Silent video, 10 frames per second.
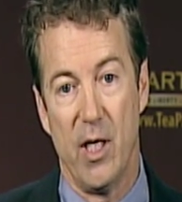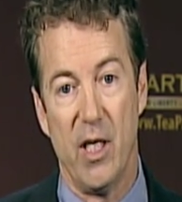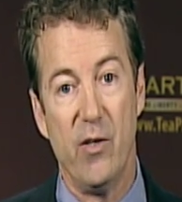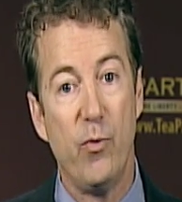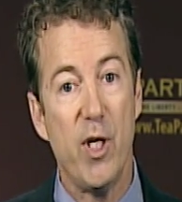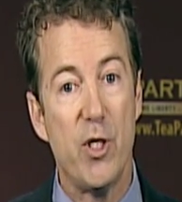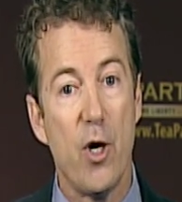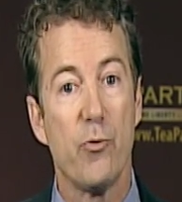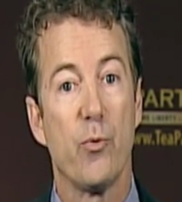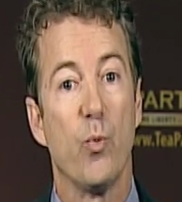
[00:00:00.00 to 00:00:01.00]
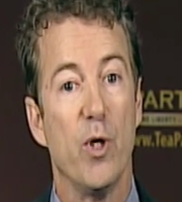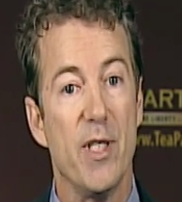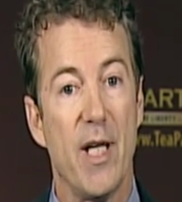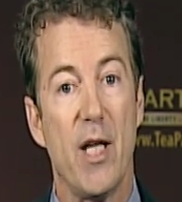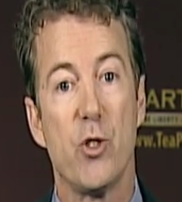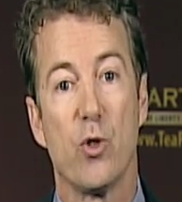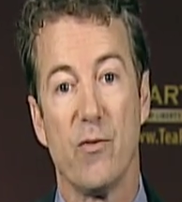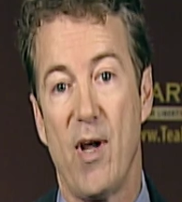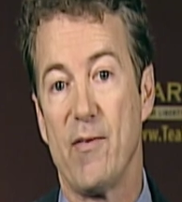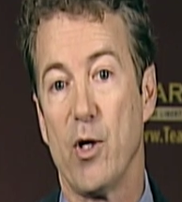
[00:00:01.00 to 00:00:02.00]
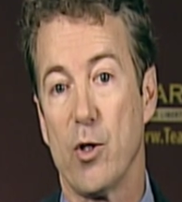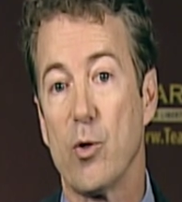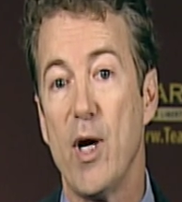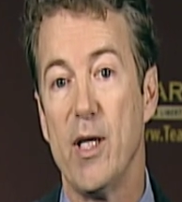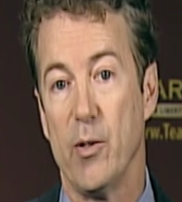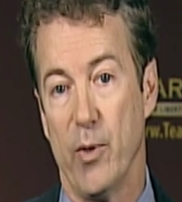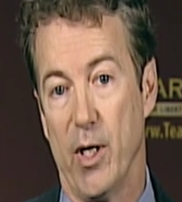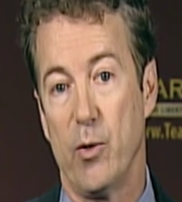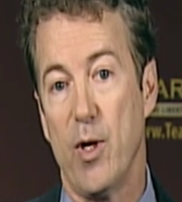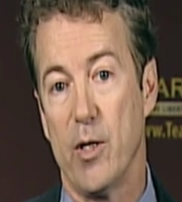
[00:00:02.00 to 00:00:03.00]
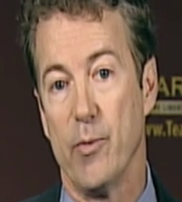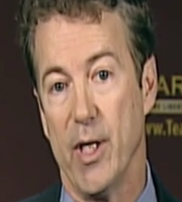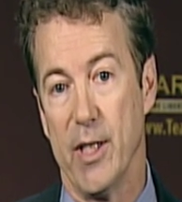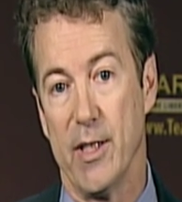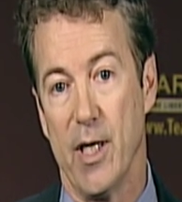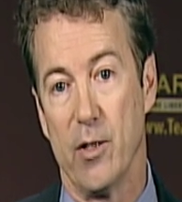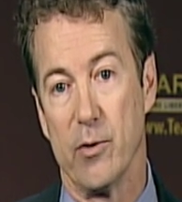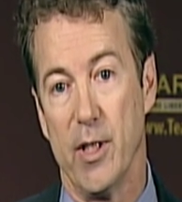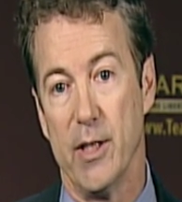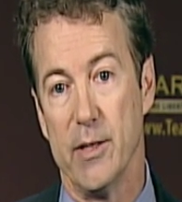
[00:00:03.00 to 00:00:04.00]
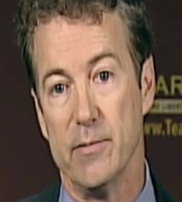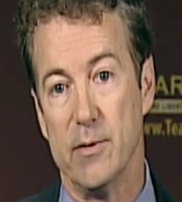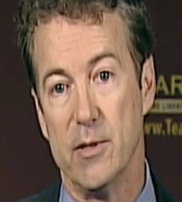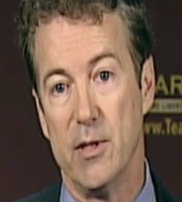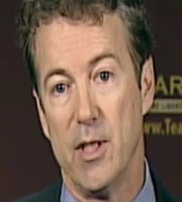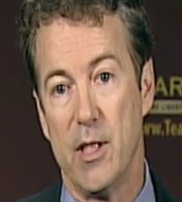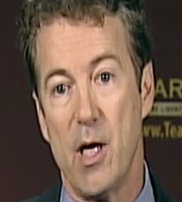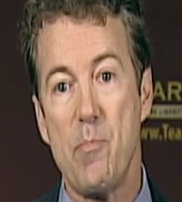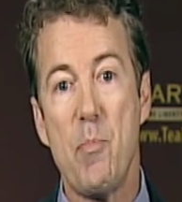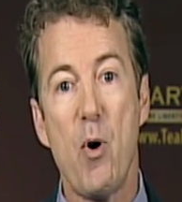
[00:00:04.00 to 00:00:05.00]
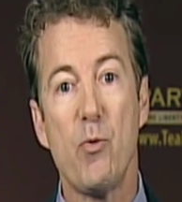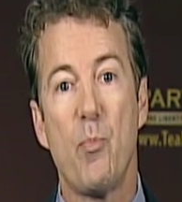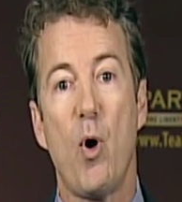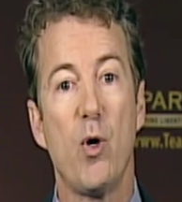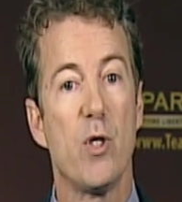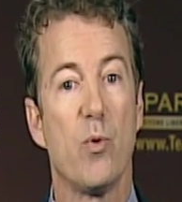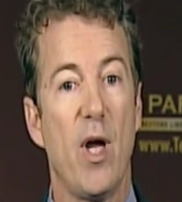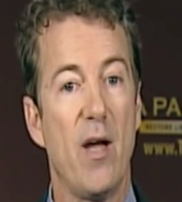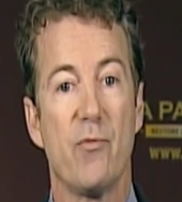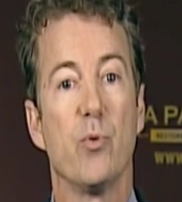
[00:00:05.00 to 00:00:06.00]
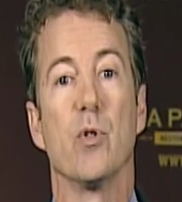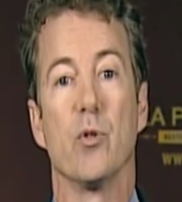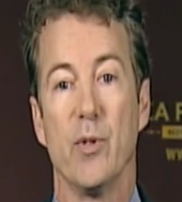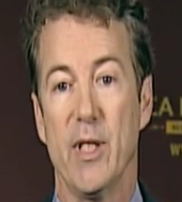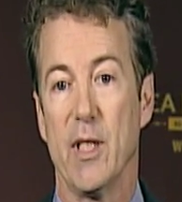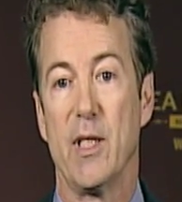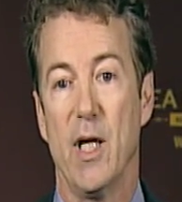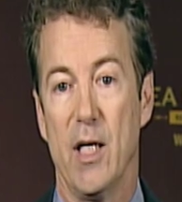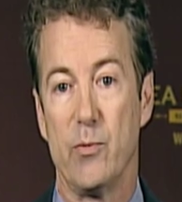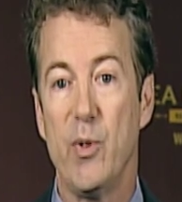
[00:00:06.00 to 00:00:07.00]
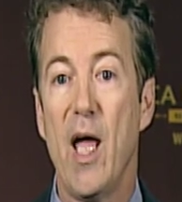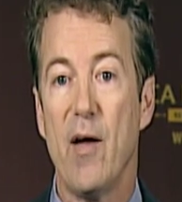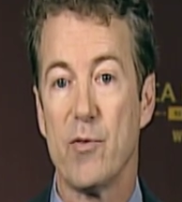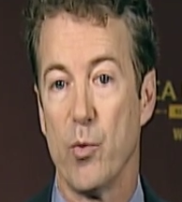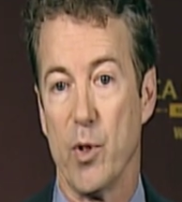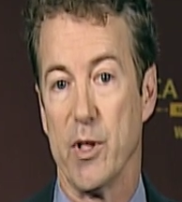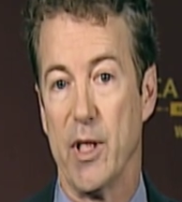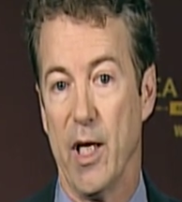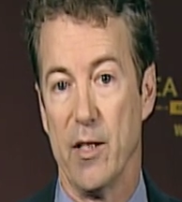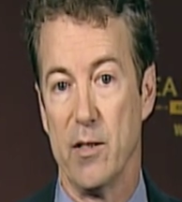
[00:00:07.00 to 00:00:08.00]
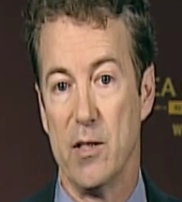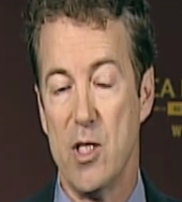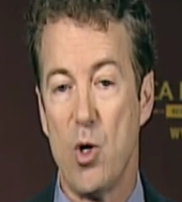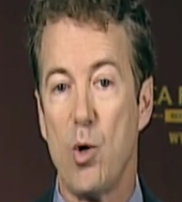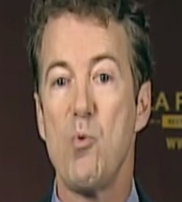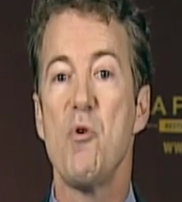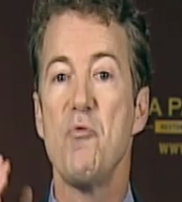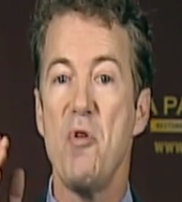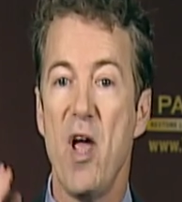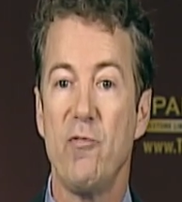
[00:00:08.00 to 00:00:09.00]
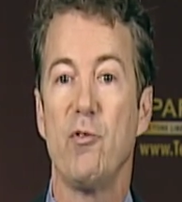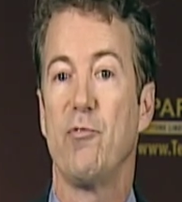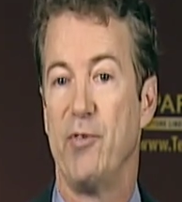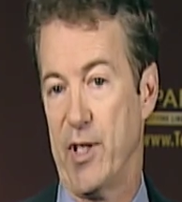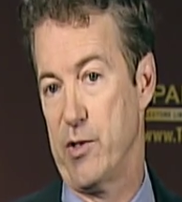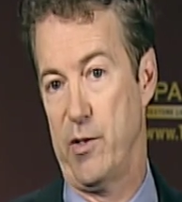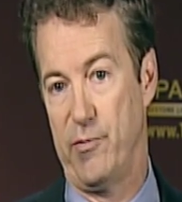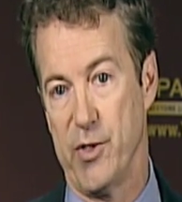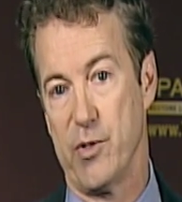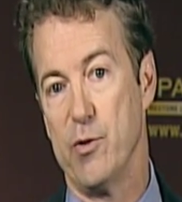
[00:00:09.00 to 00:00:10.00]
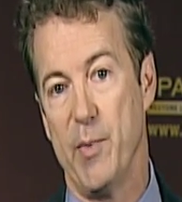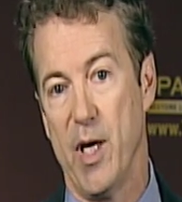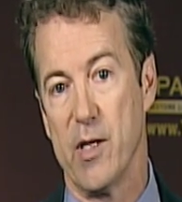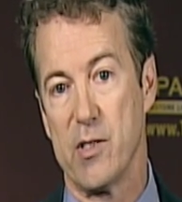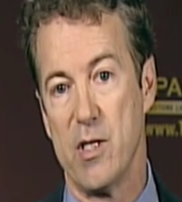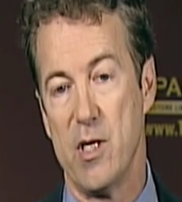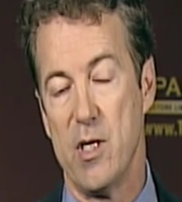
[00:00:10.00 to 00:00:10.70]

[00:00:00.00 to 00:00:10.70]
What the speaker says: If we don't, we're in danger of having our credit rating downgraded. Now, both parties will have to agree to cut. We have to work together, or we'll never fix our fiscal mess.